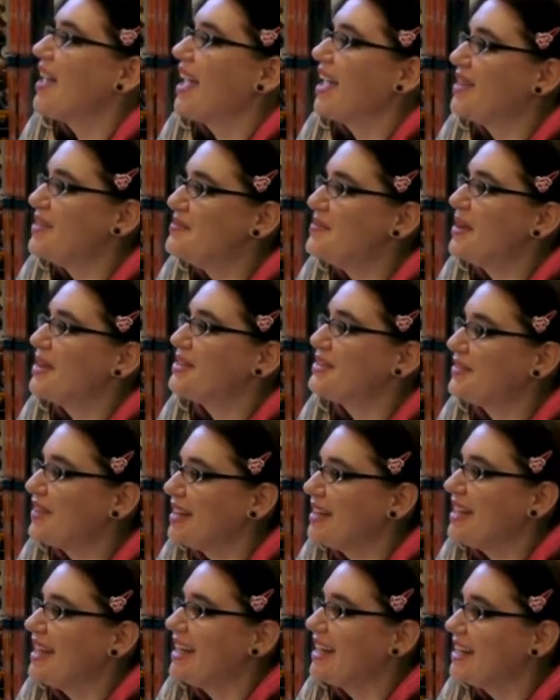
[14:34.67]
Okay, the most
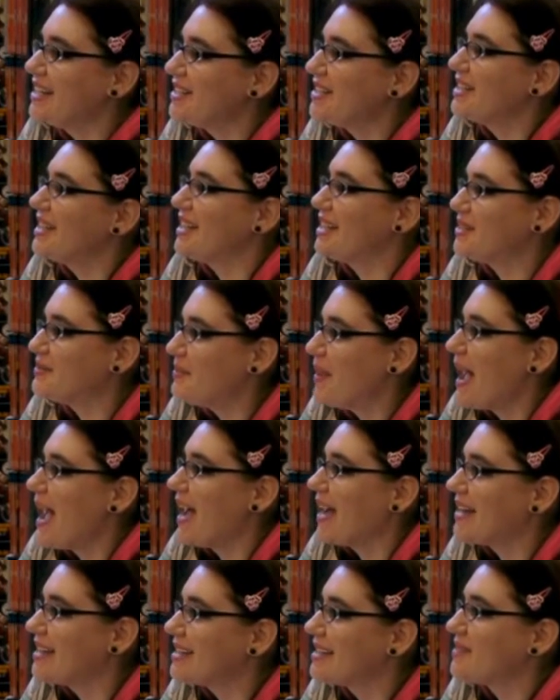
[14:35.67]
fun character is
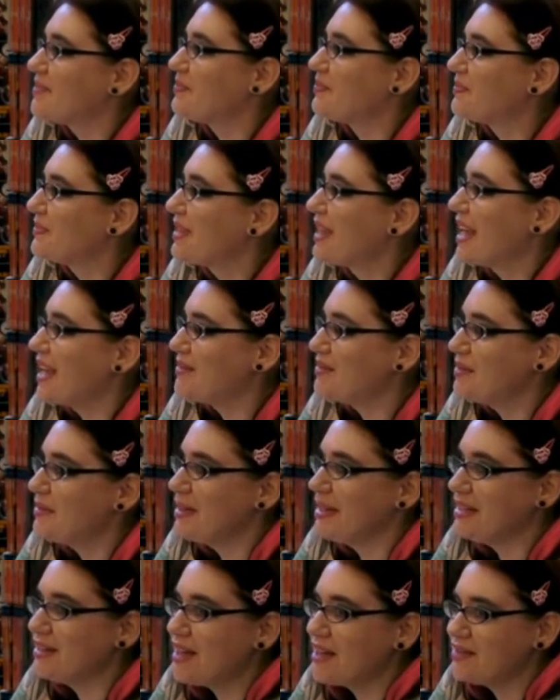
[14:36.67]
Max.
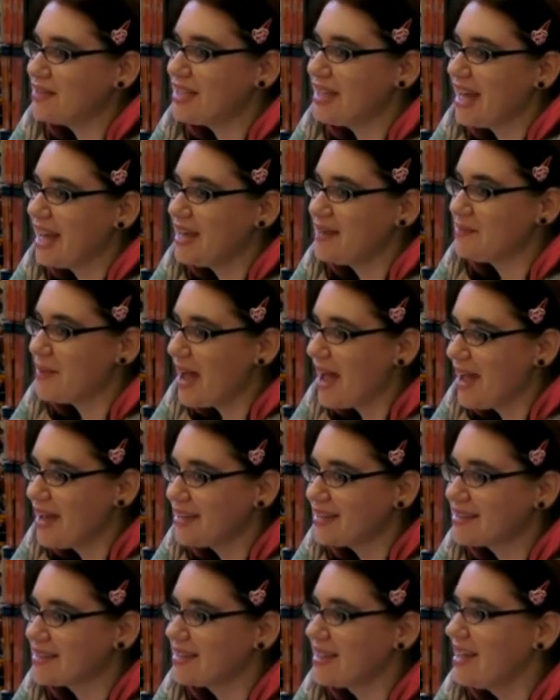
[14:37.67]
Everybody loves to hate
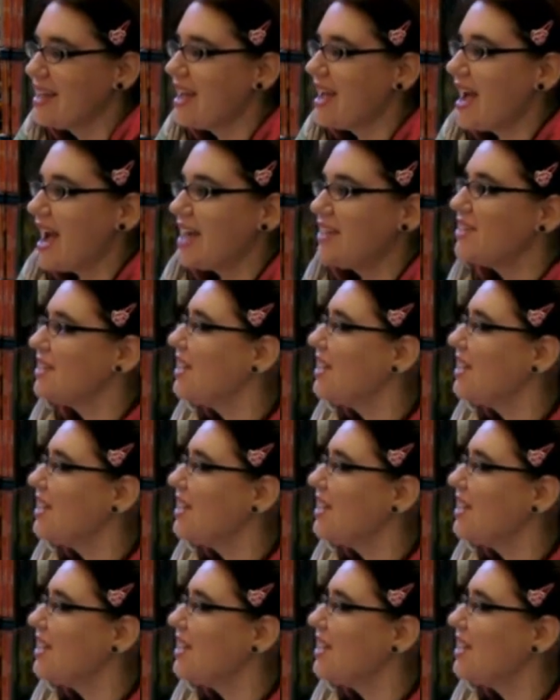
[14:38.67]
Max. I